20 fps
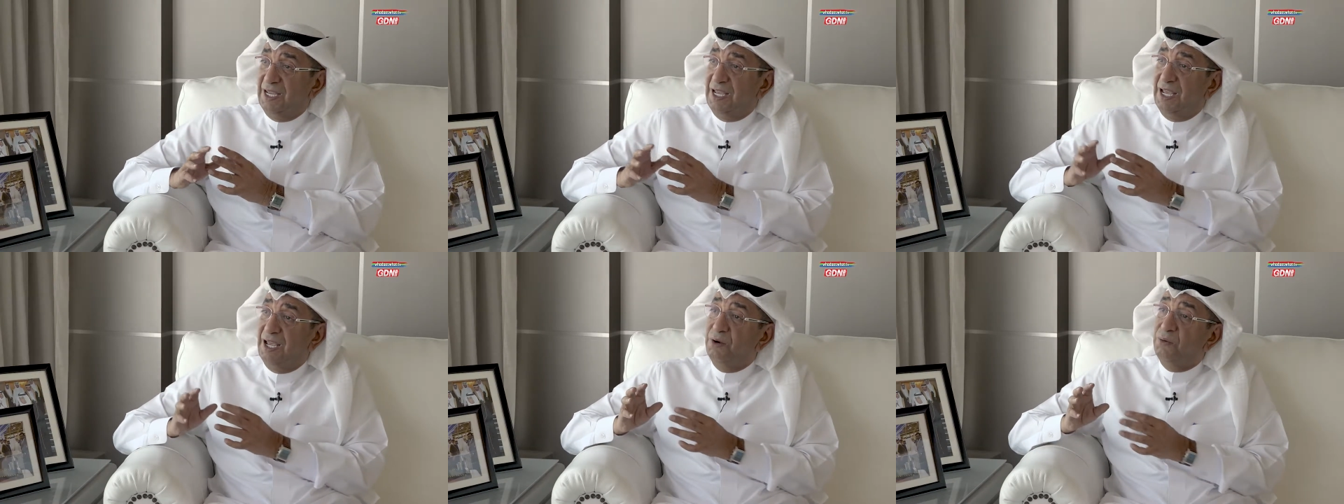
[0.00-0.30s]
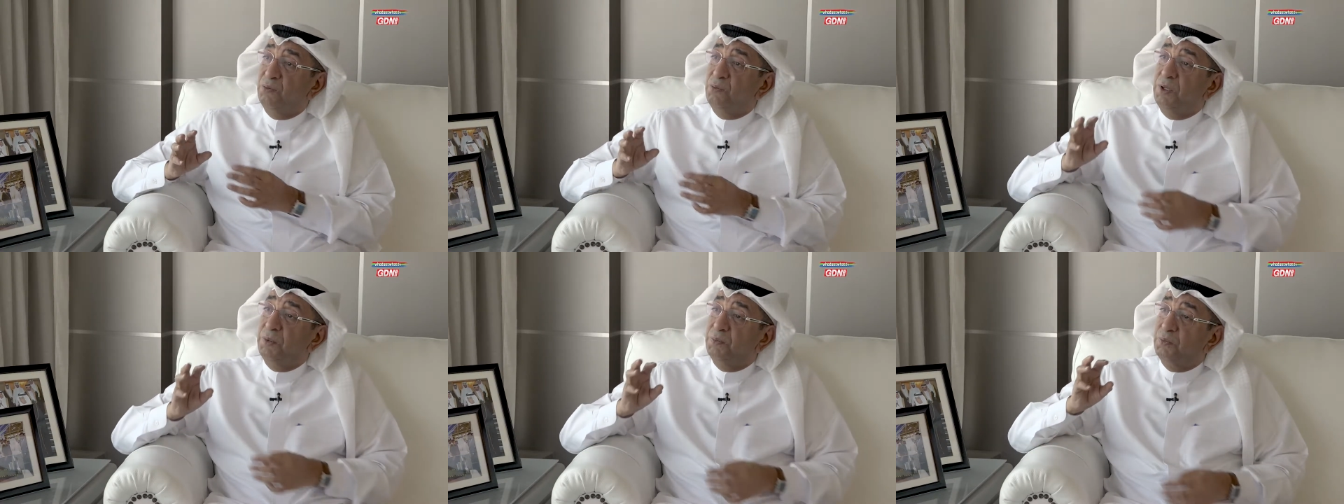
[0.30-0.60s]

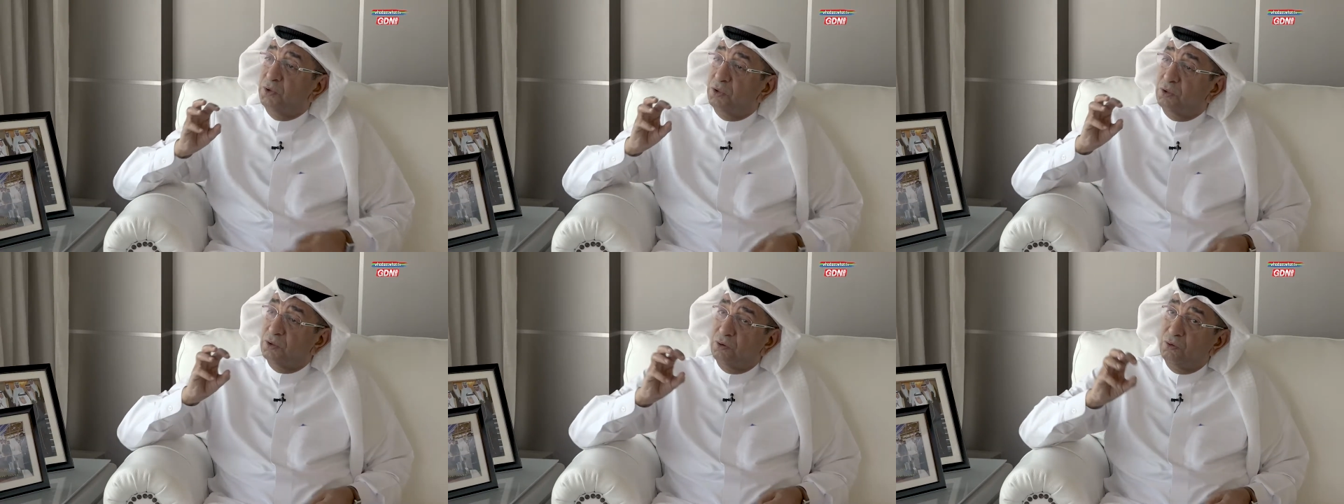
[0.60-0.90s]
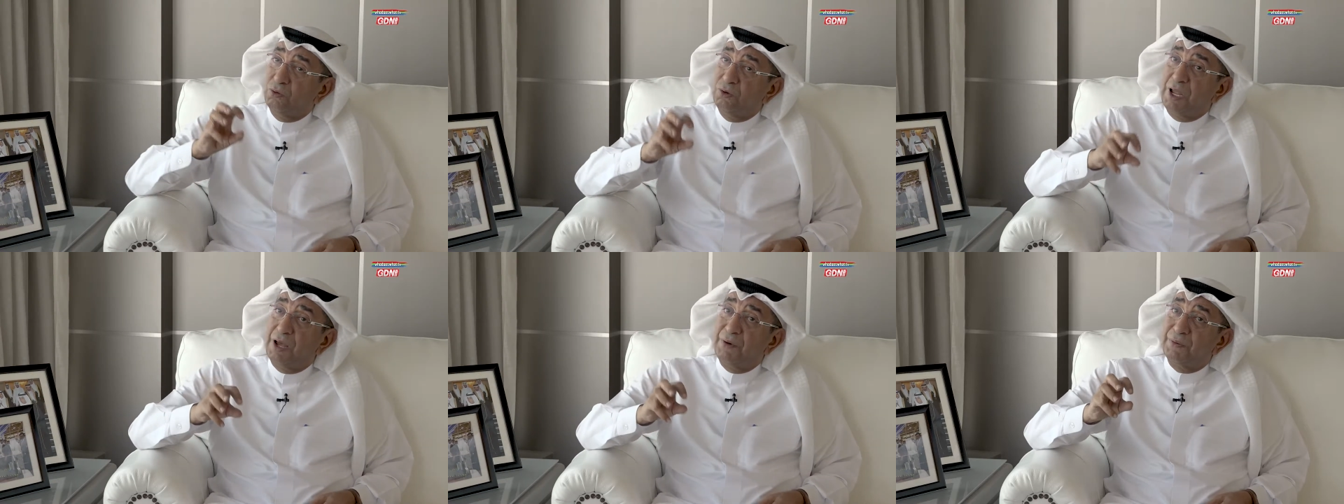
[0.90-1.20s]
and we put
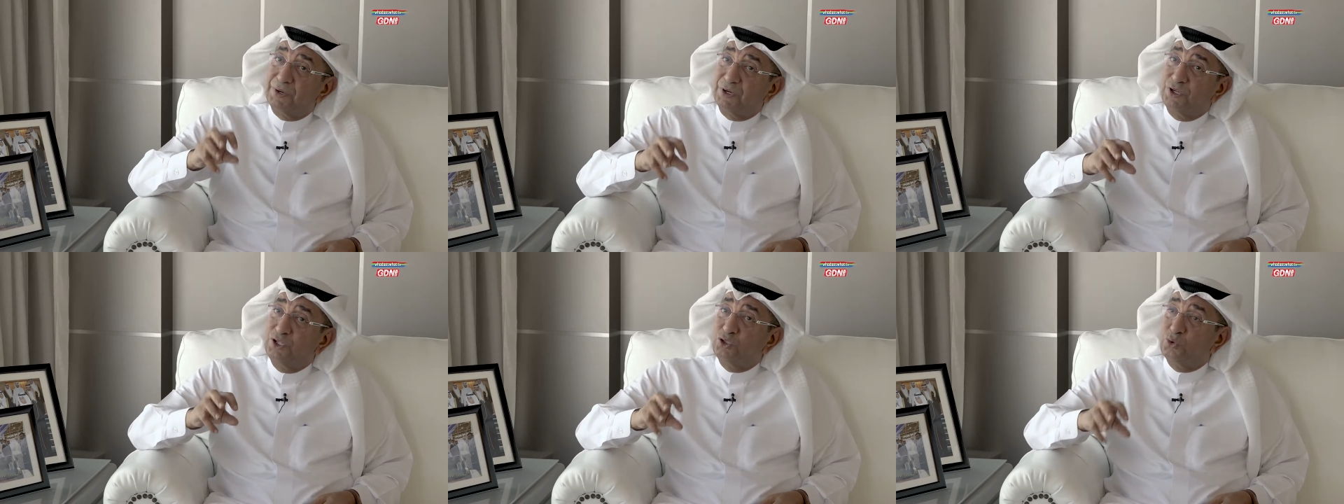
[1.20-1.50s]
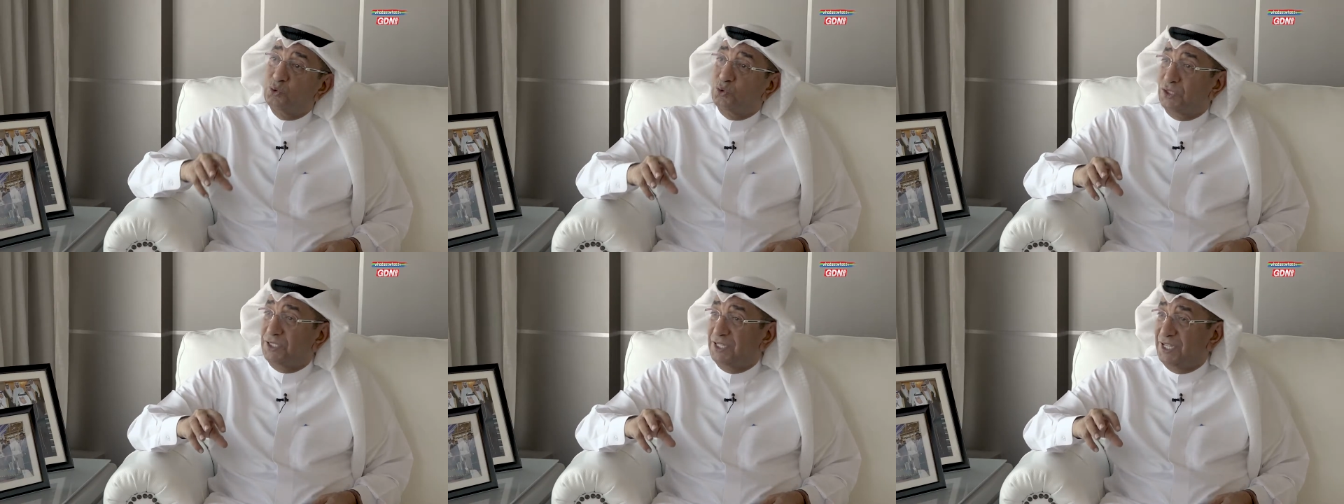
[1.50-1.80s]
all our
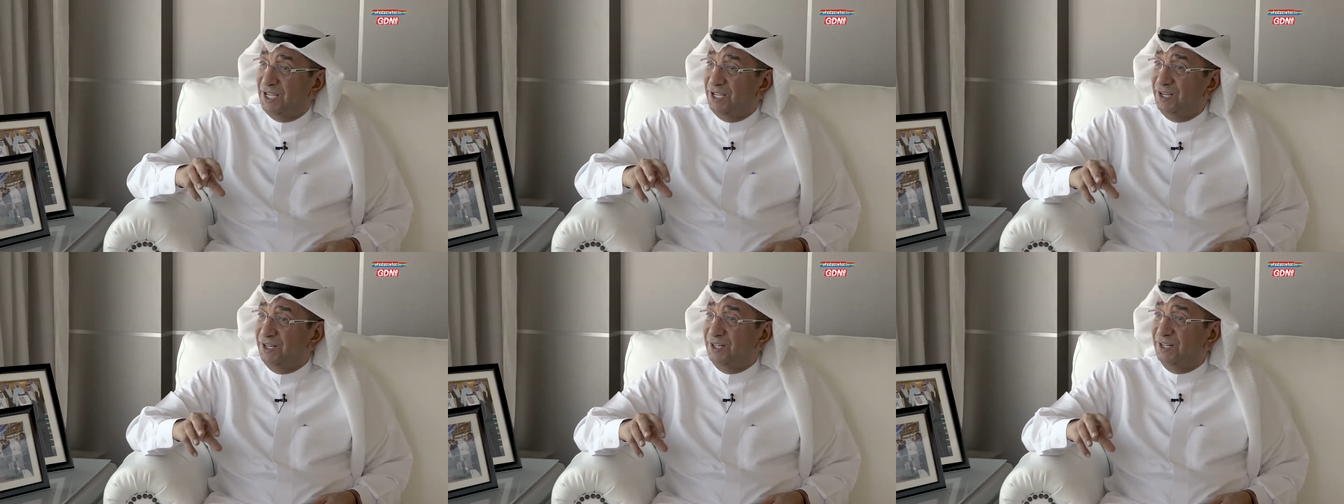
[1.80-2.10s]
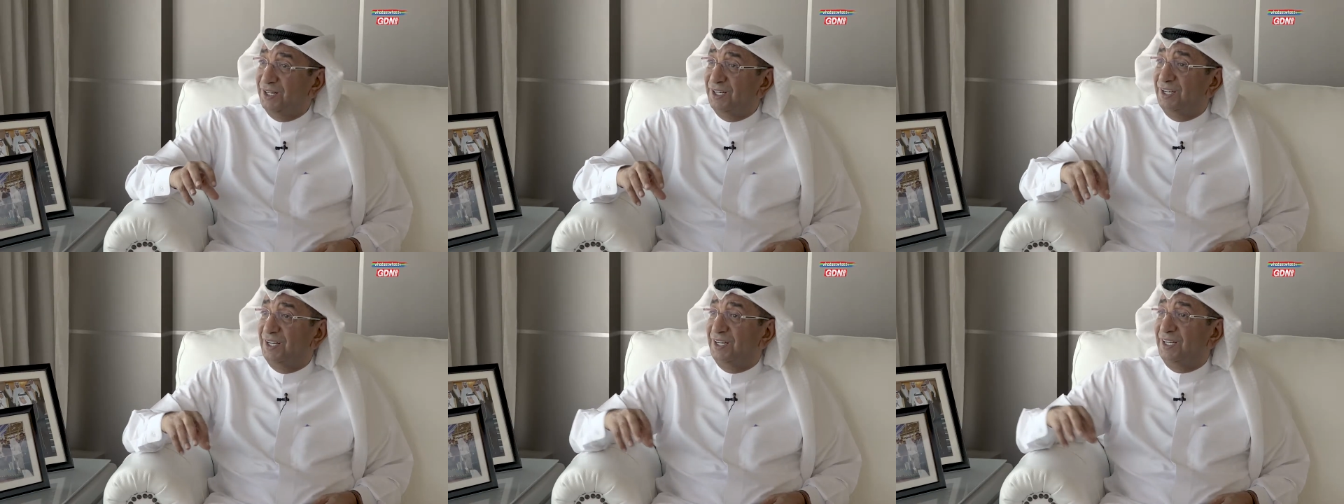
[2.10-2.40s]
issues there.
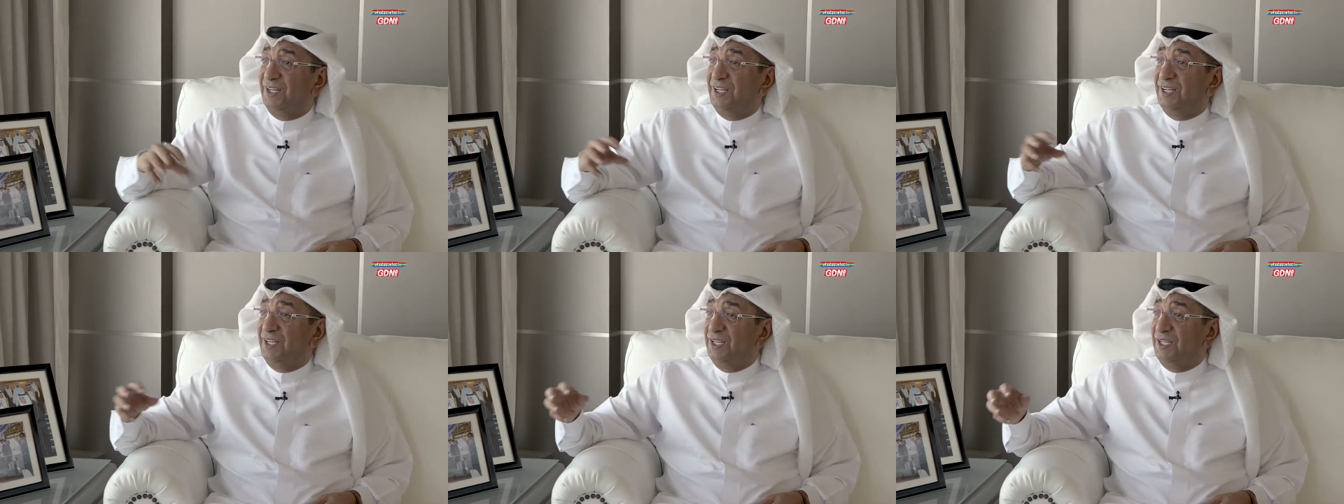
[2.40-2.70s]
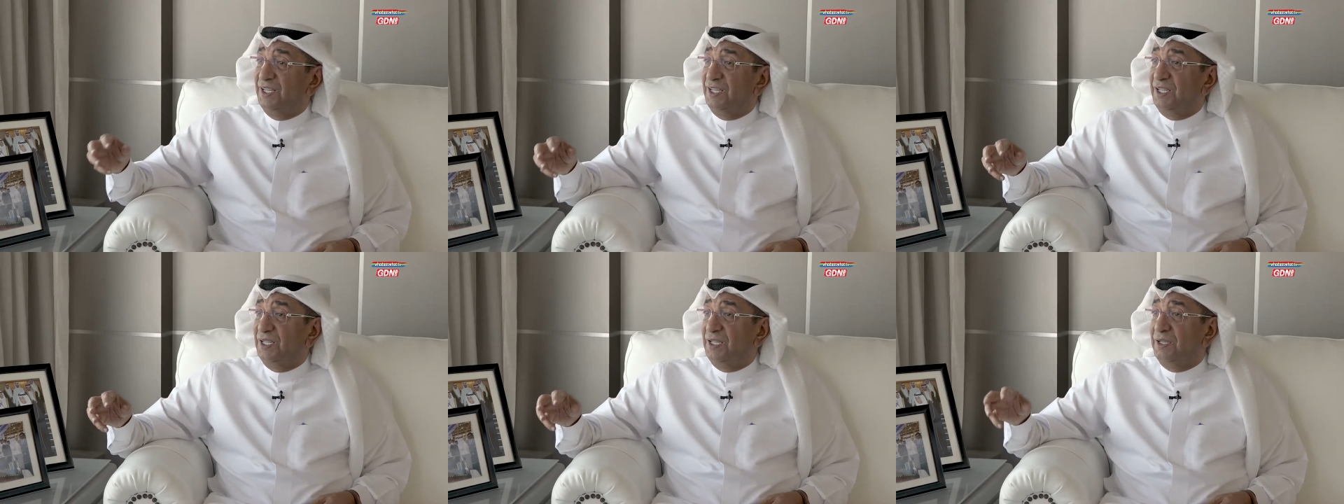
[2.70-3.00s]

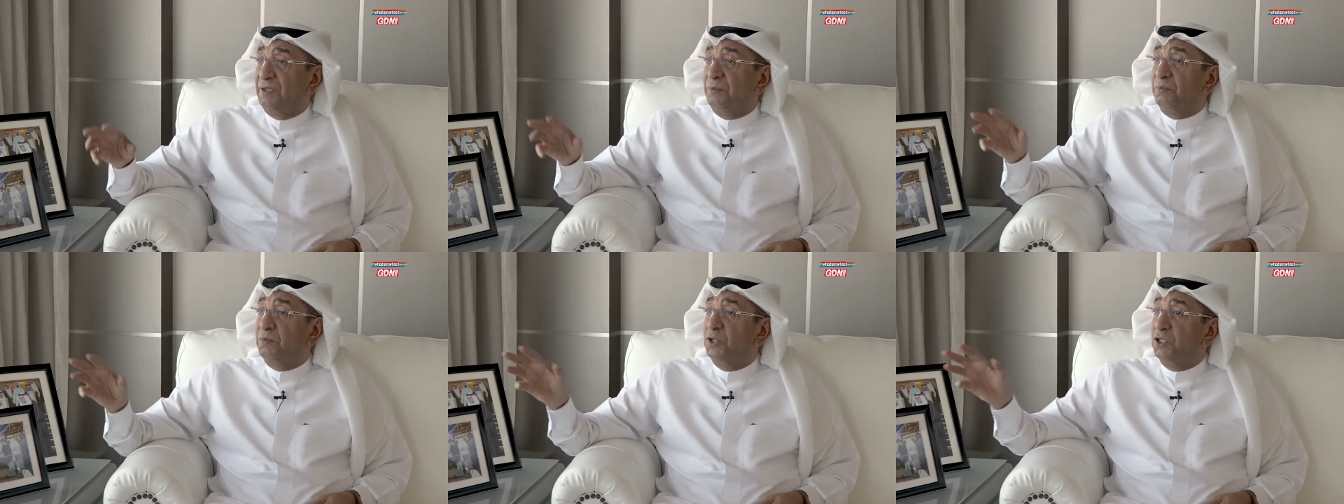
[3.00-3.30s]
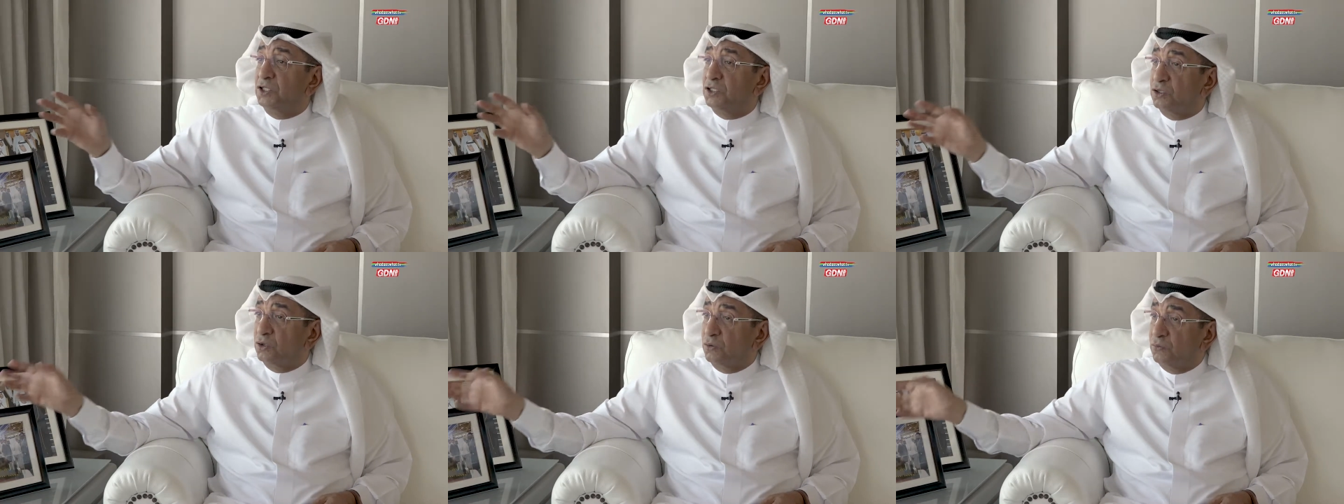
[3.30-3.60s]

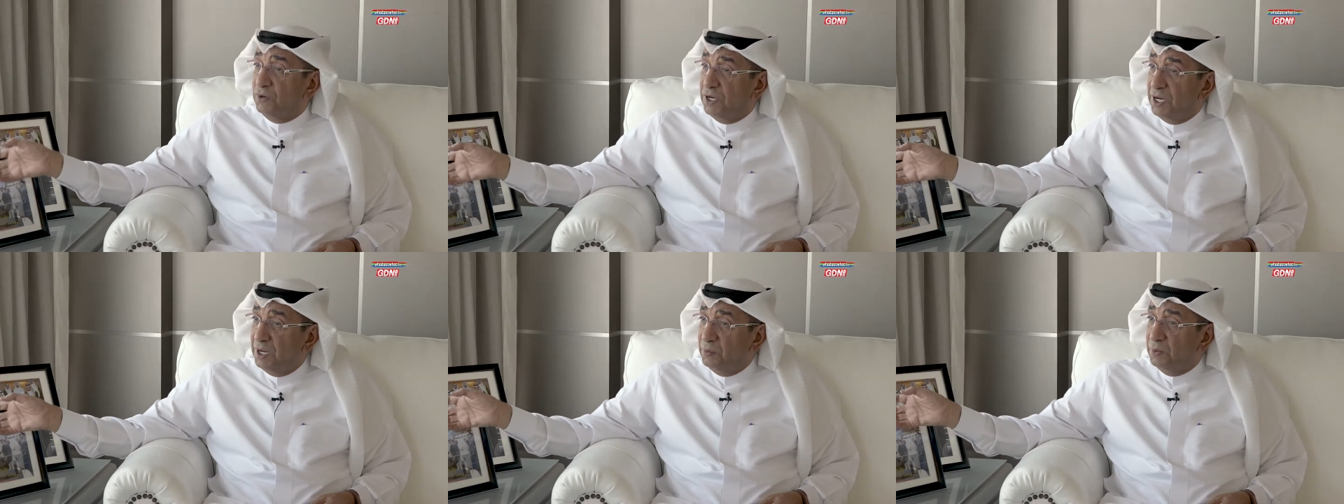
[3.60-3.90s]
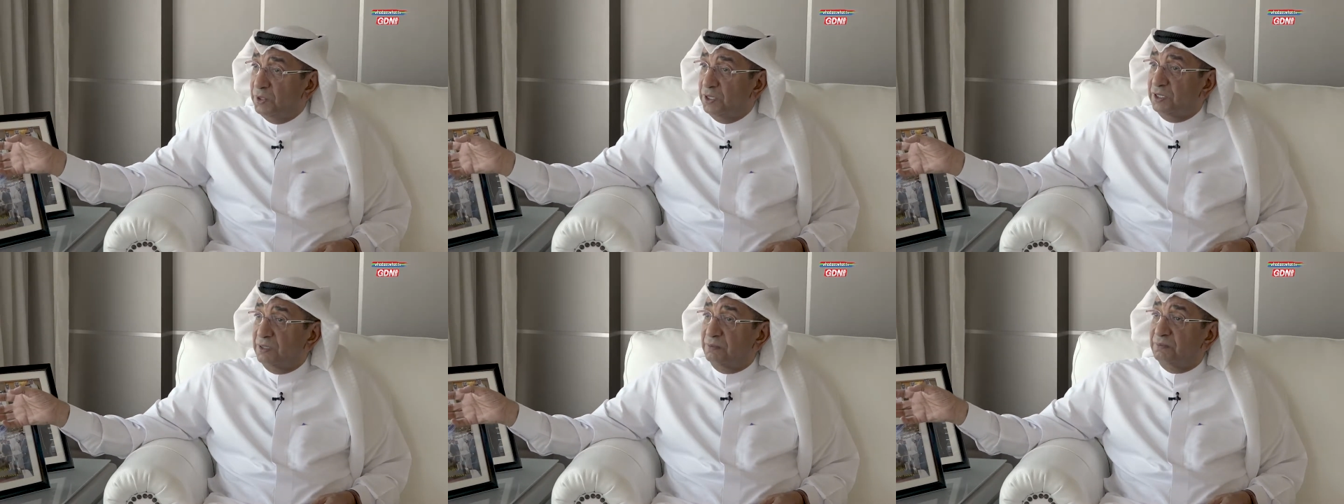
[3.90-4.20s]
Ministry of
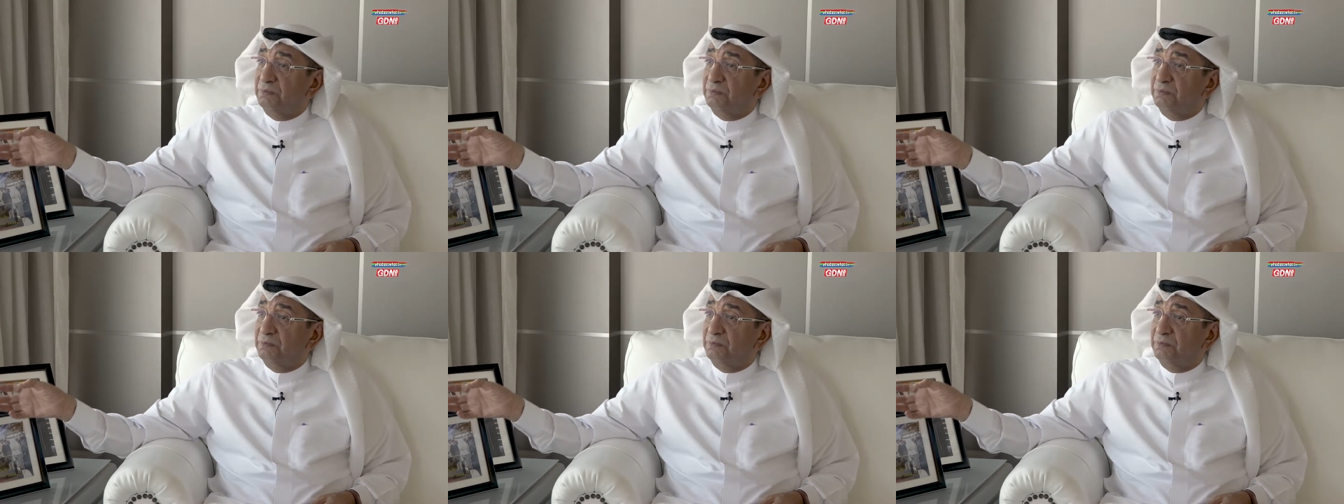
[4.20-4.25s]
Labor.